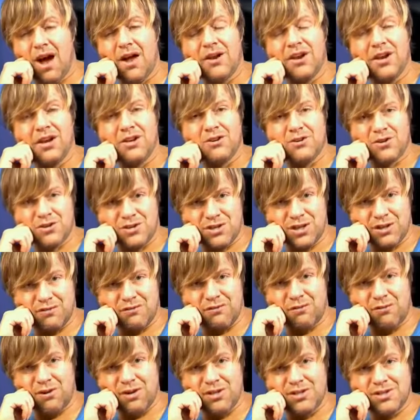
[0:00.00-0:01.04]

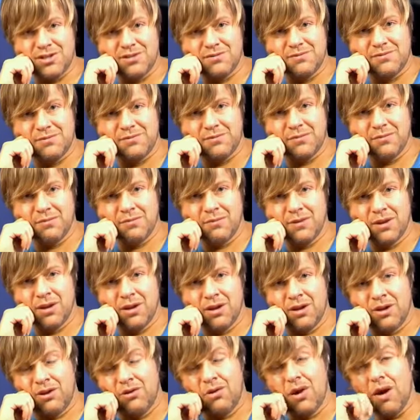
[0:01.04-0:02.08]
uninteresting voice.
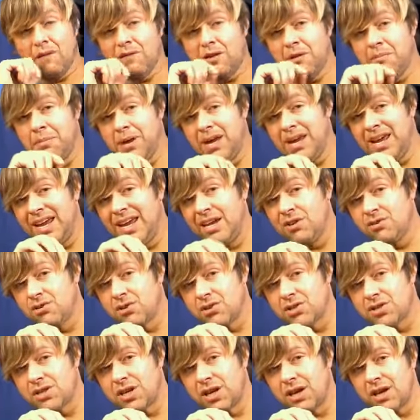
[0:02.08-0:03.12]
You have to be
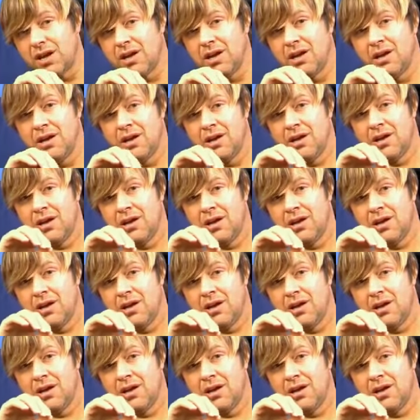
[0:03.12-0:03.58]
interesting